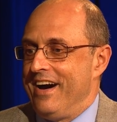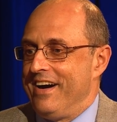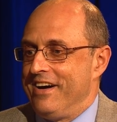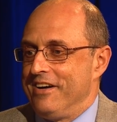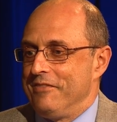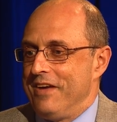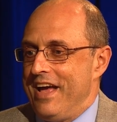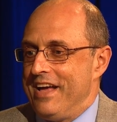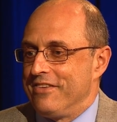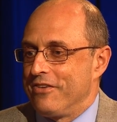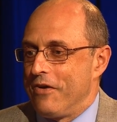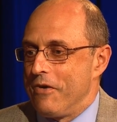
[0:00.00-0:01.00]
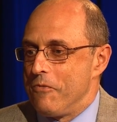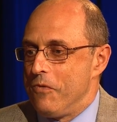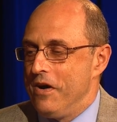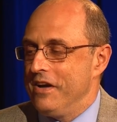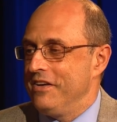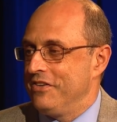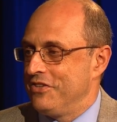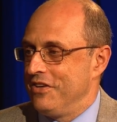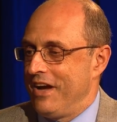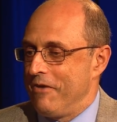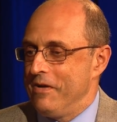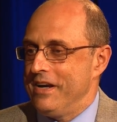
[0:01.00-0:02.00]
Uh, and so I want to
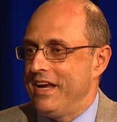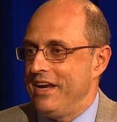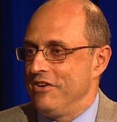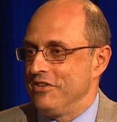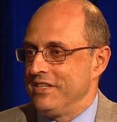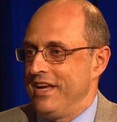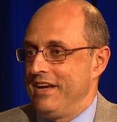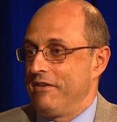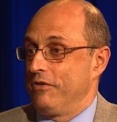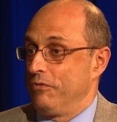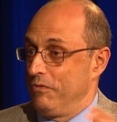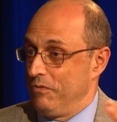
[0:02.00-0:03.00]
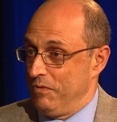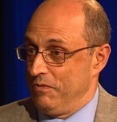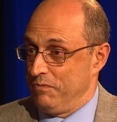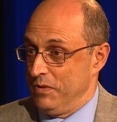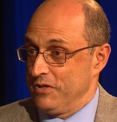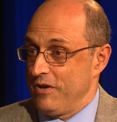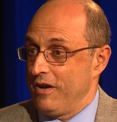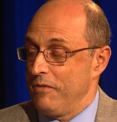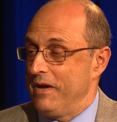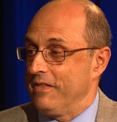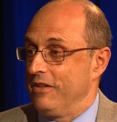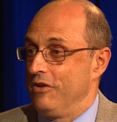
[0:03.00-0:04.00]
I want to get your take because we've been talking
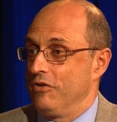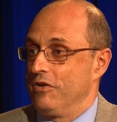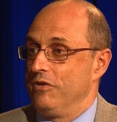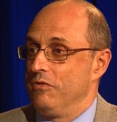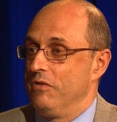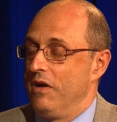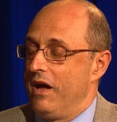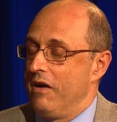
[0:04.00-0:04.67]
about the local.